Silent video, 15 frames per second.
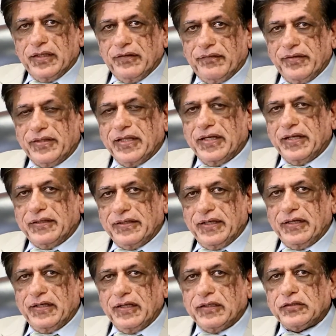with an
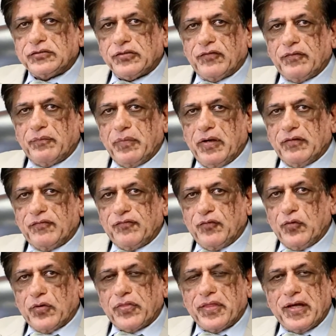attendance of about
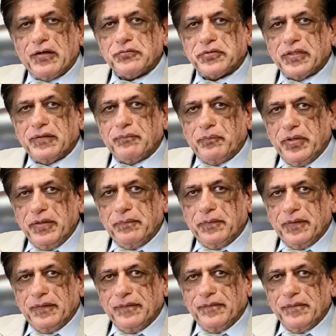4,000
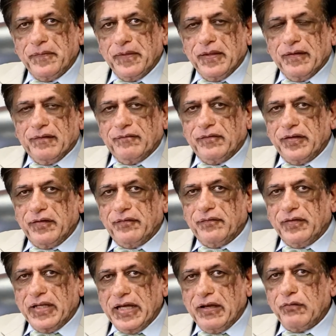people we have
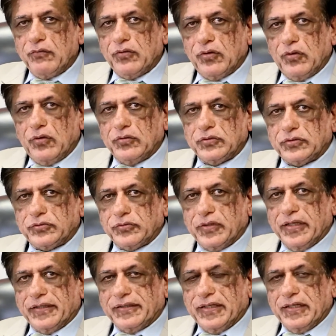now grown to
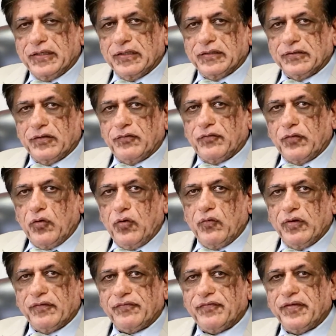a attendance of
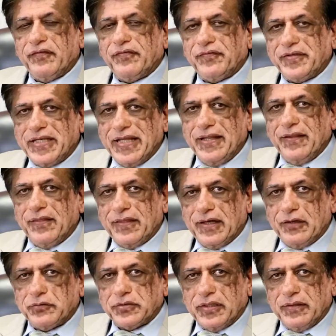over
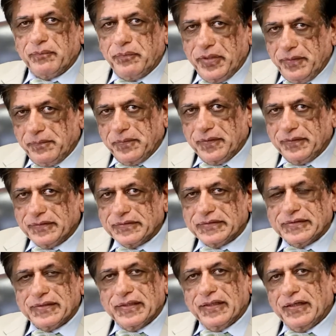15,000 people,
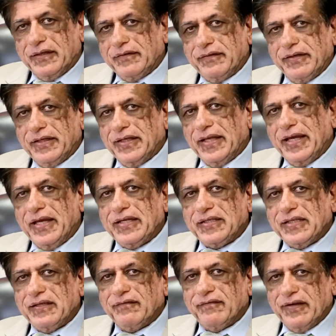
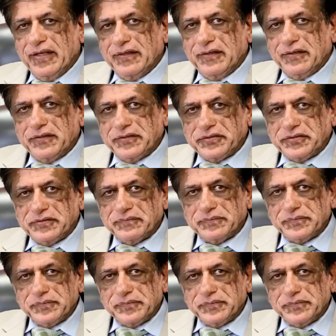180 vendors,